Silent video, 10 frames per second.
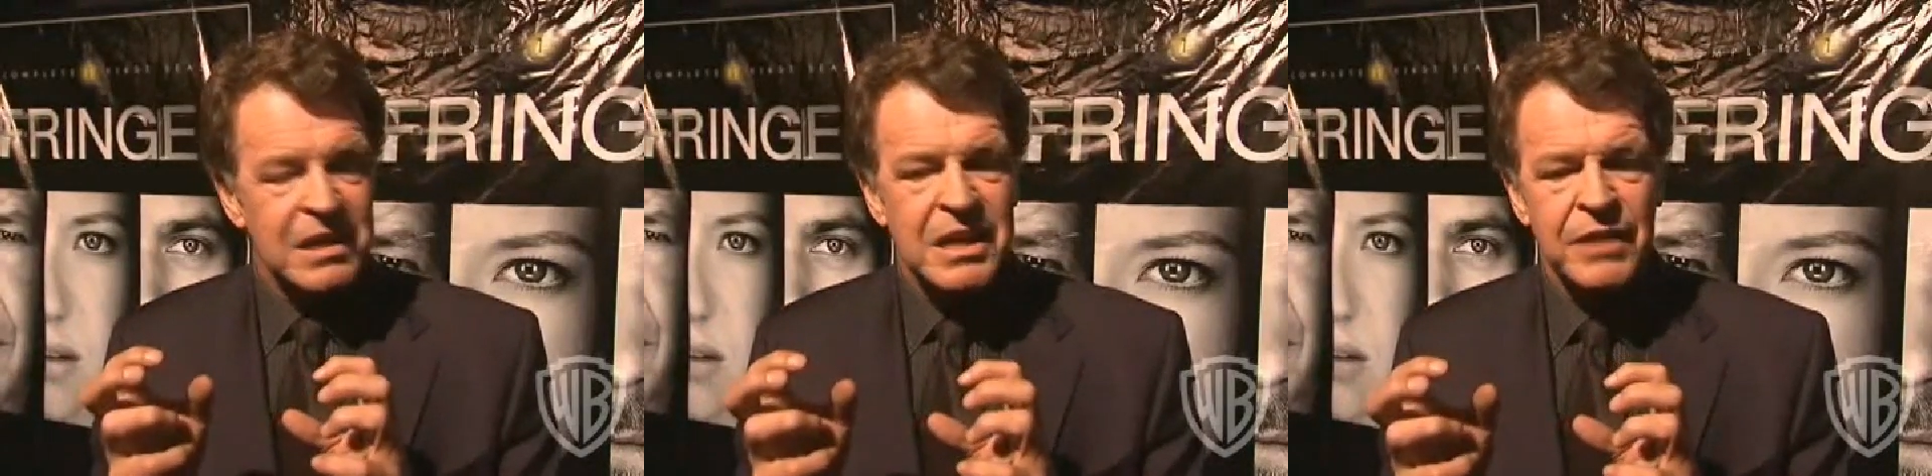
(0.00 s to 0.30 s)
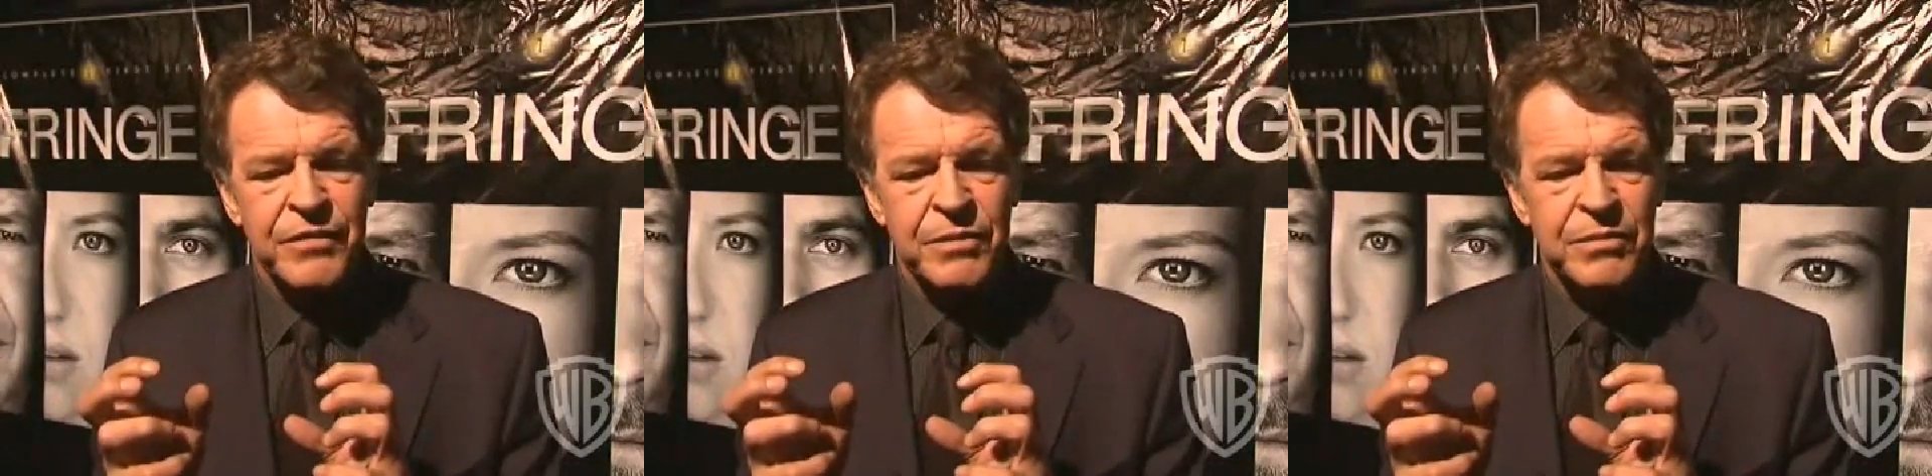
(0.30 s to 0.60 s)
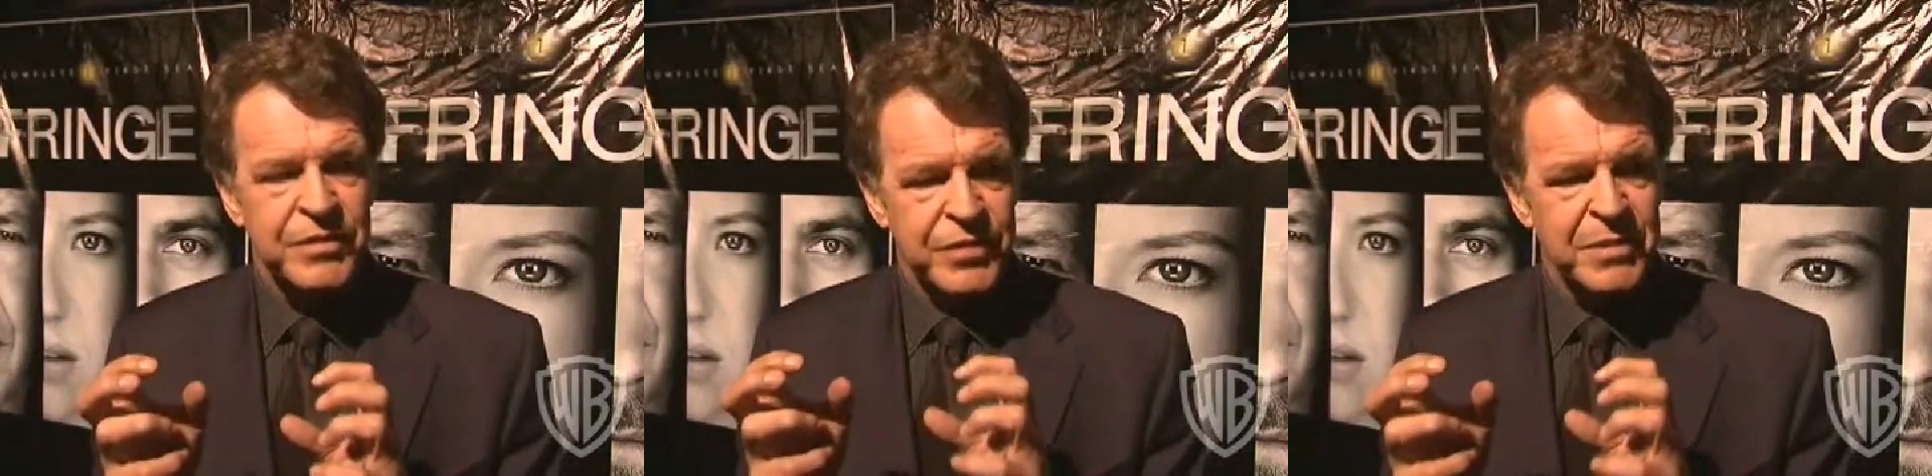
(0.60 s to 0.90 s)
down
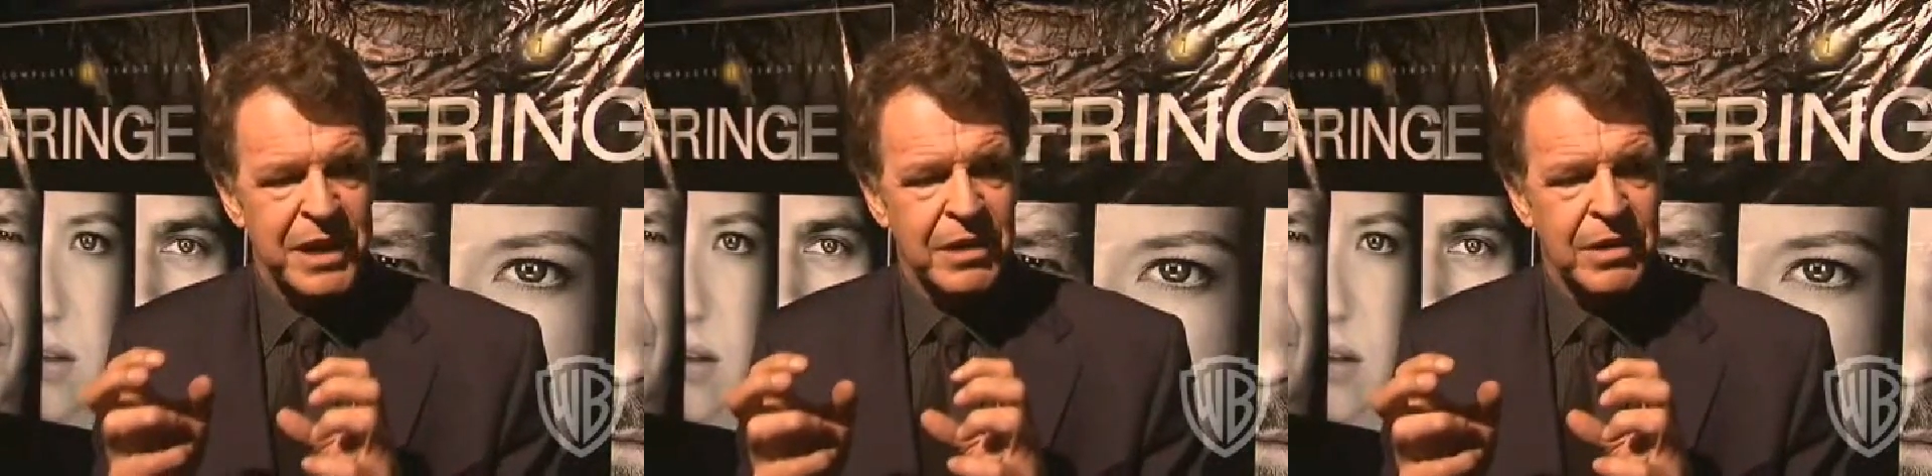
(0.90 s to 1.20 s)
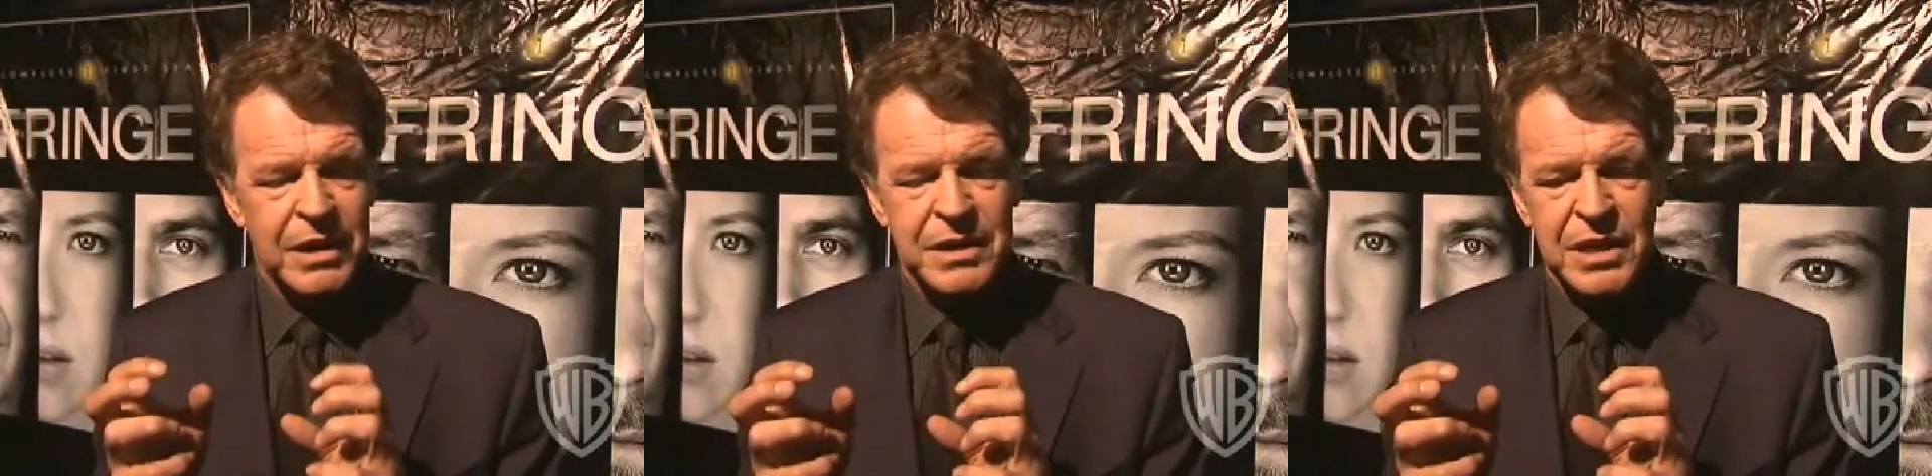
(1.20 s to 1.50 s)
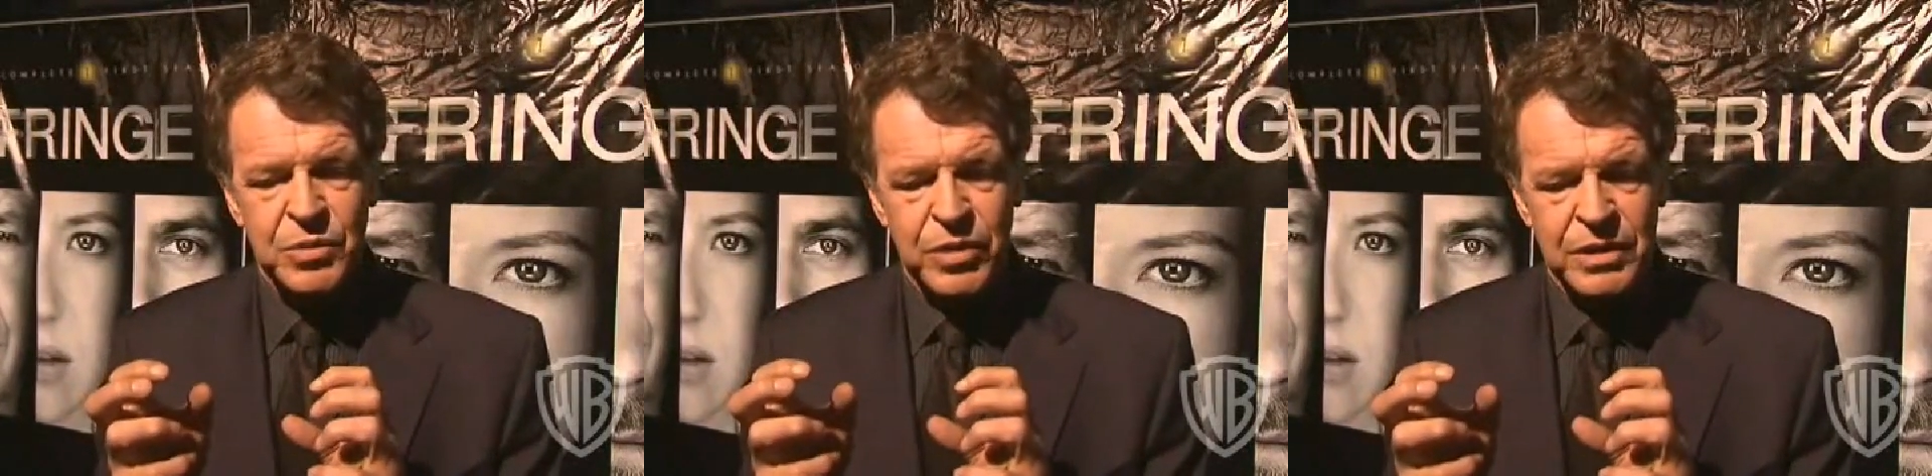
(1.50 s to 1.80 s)
from our
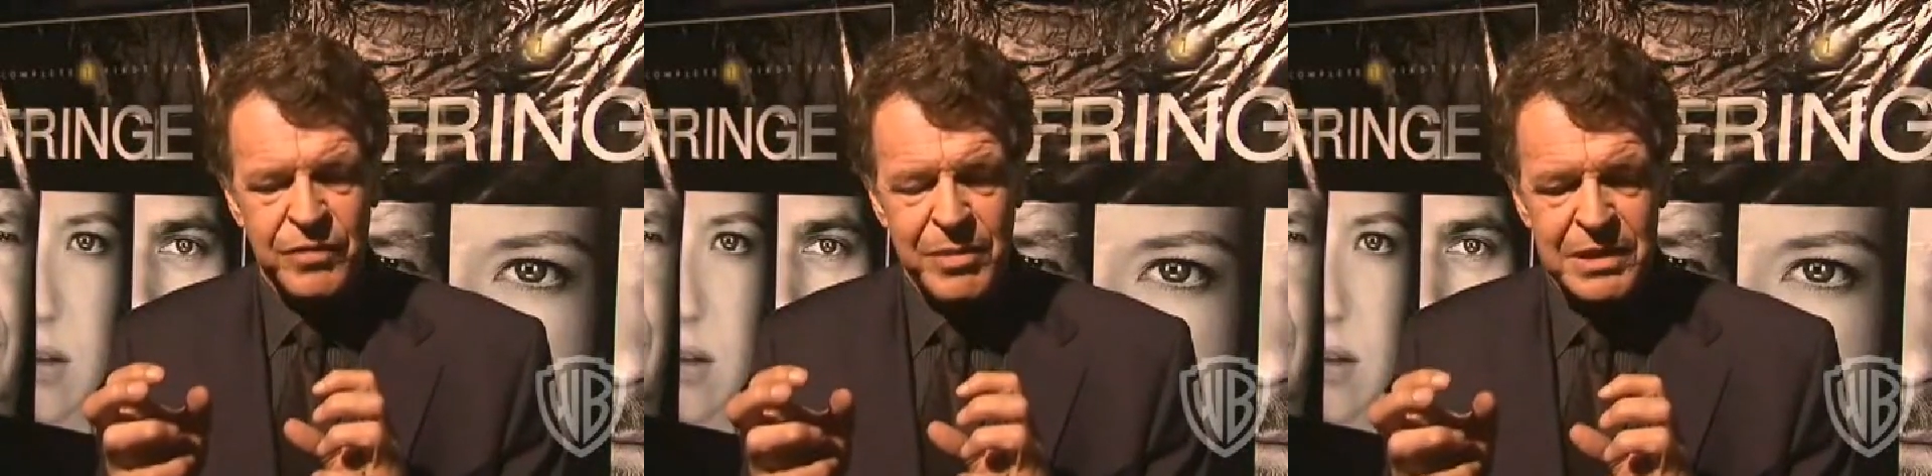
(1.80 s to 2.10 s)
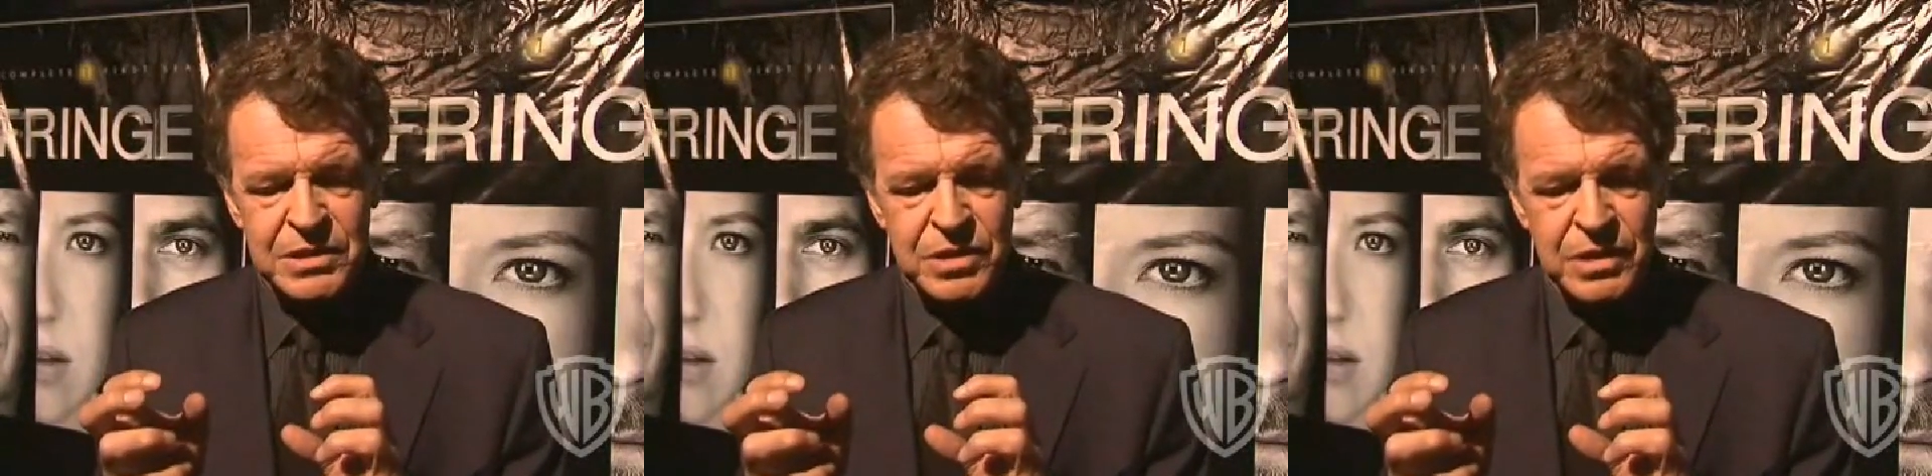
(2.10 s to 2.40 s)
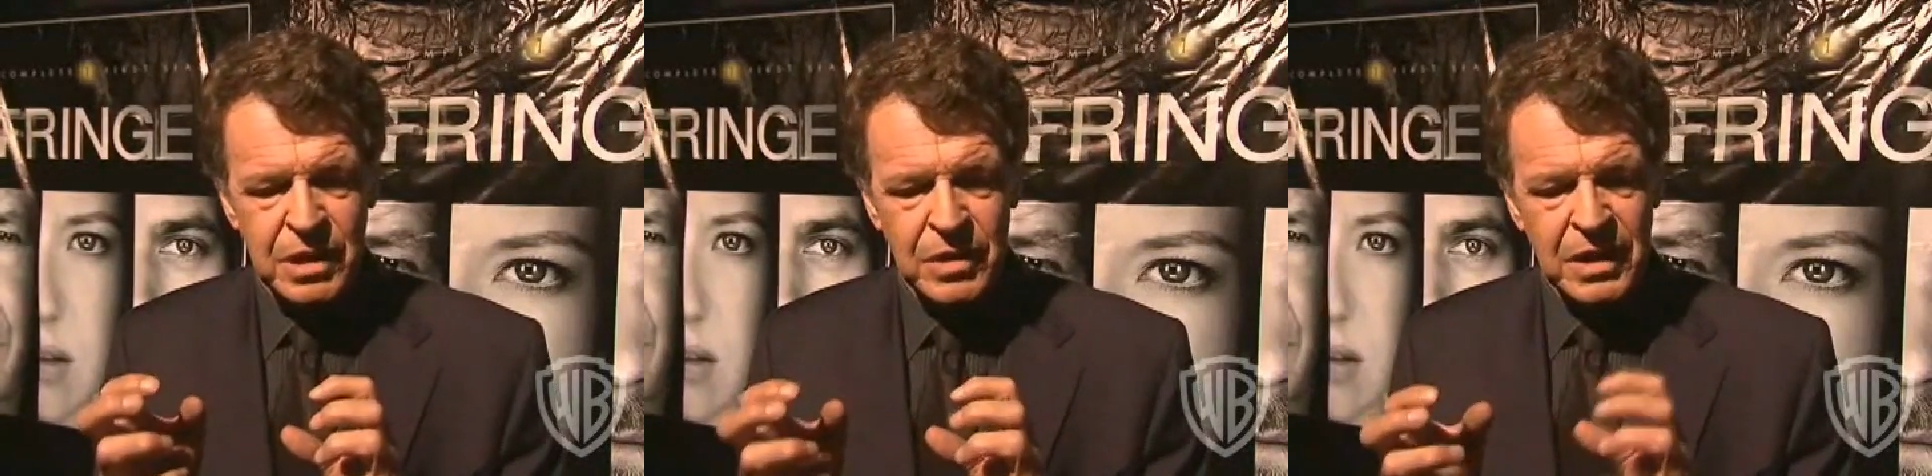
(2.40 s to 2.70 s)
network and from our studio.